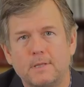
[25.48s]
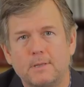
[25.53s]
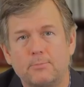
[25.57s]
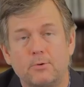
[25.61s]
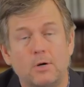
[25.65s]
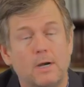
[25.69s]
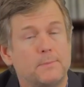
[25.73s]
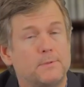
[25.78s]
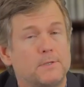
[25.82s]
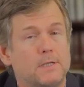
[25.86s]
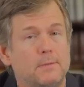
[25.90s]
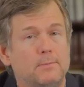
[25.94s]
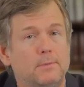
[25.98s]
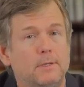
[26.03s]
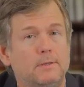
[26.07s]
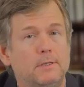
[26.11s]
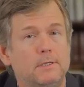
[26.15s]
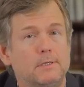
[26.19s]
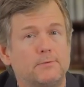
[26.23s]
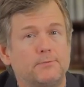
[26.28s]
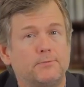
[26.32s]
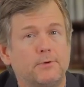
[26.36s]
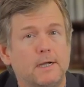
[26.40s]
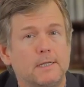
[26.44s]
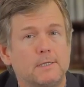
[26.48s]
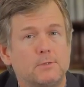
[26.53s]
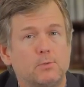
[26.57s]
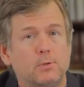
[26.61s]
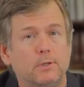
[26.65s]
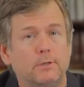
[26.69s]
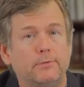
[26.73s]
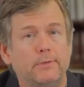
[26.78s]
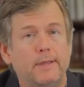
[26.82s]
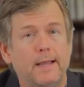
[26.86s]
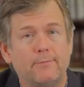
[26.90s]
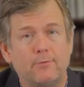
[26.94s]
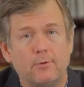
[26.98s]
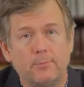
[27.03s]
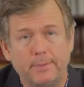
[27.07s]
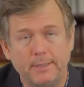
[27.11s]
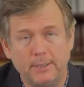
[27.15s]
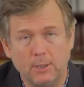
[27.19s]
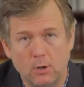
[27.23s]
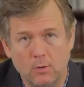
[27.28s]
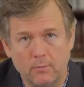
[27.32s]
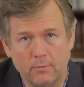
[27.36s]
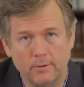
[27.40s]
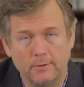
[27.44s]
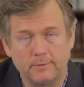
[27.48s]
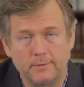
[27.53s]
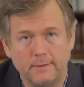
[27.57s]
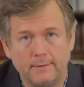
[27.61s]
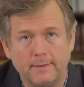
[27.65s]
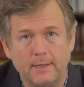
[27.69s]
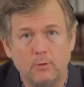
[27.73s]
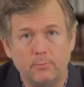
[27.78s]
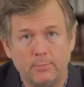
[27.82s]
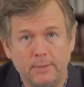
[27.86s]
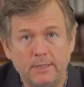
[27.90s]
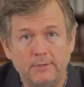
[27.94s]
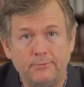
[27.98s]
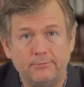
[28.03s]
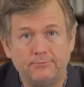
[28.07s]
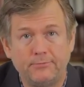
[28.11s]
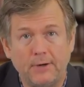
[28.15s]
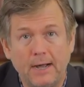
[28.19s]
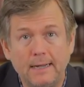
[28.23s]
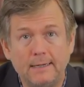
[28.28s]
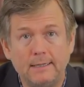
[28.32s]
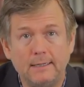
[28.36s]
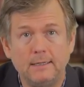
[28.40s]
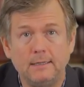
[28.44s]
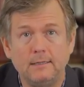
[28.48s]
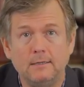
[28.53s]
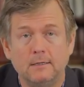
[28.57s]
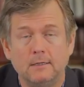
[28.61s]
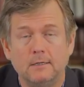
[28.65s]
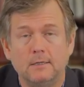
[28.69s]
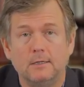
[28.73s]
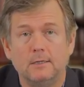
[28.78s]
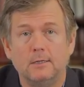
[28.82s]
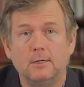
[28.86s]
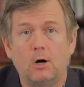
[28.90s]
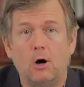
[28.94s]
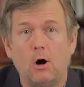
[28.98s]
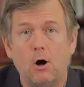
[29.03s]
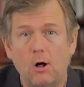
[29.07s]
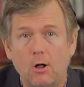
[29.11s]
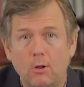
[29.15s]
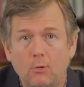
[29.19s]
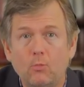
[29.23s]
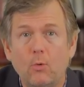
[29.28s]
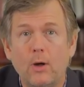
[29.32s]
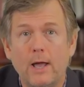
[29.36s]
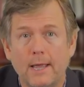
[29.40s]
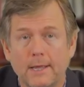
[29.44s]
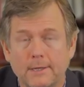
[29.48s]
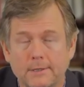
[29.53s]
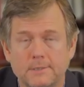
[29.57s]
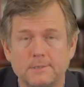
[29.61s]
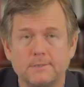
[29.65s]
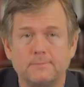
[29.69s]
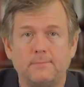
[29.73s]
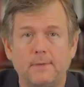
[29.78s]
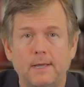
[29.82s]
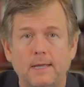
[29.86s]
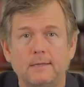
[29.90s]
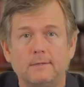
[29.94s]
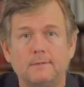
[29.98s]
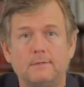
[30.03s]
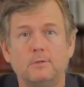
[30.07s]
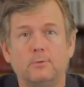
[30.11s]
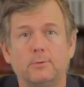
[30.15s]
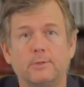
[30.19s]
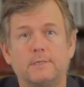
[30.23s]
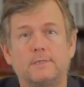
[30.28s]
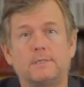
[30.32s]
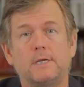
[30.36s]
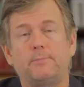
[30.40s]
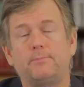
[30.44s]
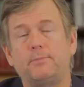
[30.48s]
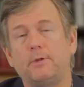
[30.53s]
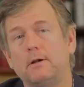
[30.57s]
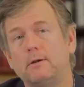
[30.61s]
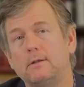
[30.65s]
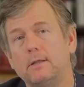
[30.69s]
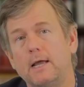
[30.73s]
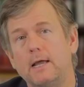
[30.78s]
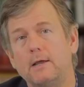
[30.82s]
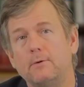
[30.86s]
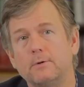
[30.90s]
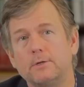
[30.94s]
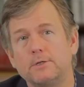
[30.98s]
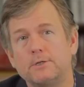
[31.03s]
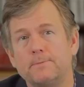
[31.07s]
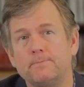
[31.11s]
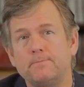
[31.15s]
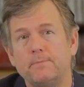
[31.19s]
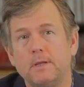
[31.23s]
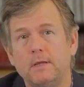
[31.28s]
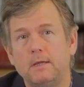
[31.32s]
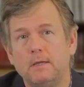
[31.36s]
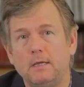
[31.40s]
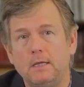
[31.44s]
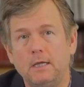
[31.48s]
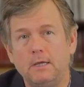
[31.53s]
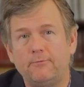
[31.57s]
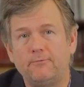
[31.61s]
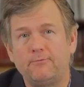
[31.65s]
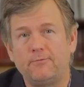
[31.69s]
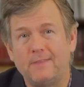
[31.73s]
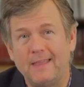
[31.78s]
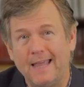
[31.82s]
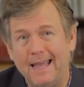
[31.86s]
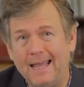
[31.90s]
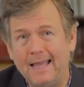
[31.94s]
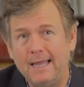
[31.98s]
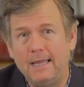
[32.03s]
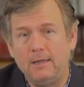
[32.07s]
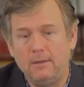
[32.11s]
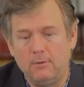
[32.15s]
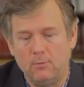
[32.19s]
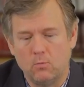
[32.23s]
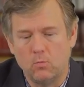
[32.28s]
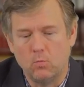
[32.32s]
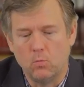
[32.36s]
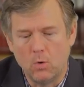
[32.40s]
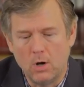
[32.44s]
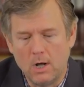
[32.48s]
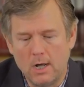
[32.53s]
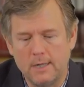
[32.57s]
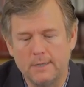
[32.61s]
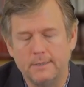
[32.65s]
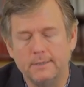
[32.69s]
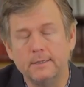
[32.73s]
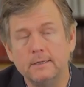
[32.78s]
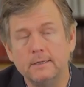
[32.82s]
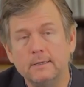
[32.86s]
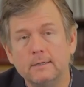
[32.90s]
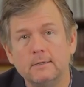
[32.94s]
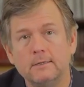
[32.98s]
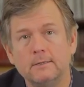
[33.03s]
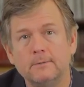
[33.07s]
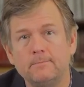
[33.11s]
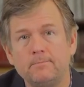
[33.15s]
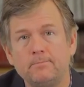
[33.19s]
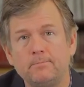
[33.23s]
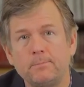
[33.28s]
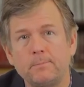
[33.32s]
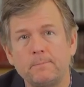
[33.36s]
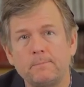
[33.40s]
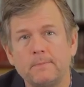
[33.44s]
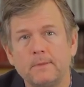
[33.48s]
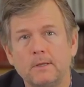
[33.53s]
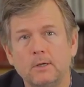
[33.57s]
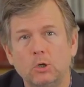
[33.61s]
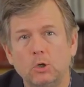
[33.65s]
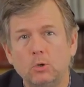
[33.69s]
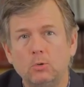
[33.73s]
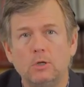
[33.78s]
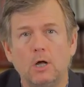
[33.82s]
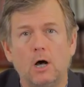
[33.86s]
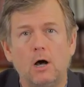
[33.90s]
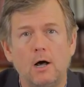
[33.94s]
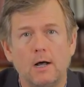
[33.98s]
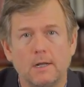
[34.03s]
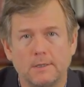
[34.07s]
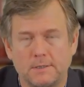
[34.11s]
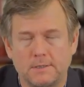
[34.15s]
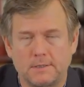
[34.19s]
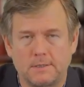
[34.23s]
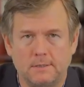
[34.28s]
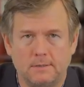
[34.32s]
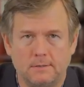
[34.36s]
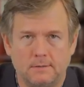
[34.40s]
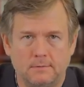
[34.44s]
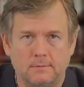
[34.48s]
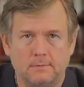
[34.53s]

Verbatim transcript: Perhaps they mean these fights will never be over, that they'll be fighting always. And to accept their language, if they won, who lost?